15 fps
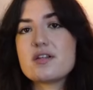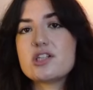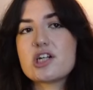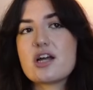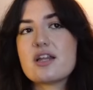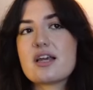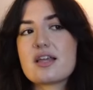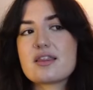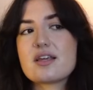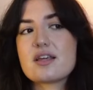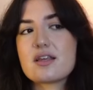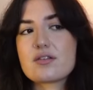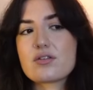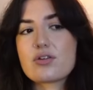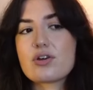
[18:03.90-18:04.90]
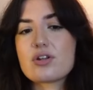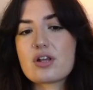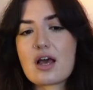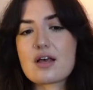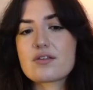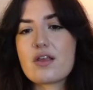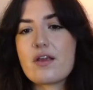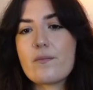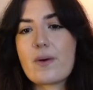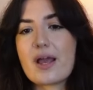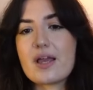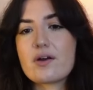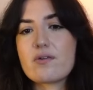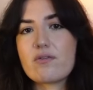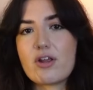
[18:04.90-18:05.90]
journey, I think it's good as a
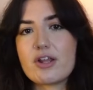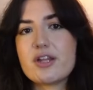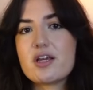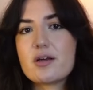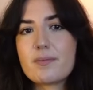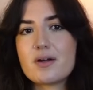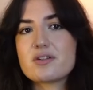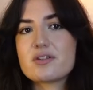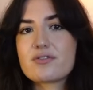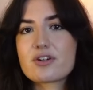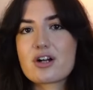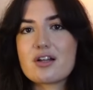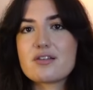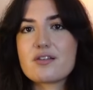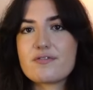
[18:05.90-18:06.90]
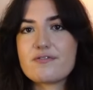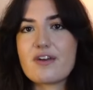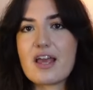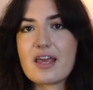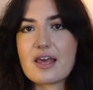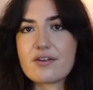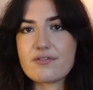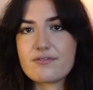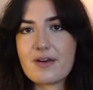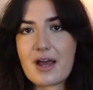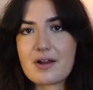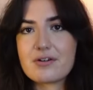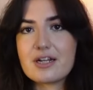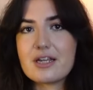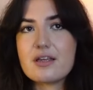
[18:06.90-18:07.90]
way of learning about different kinds of fae and
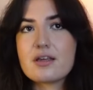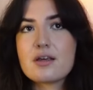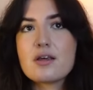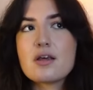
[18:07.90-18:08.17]
fairy,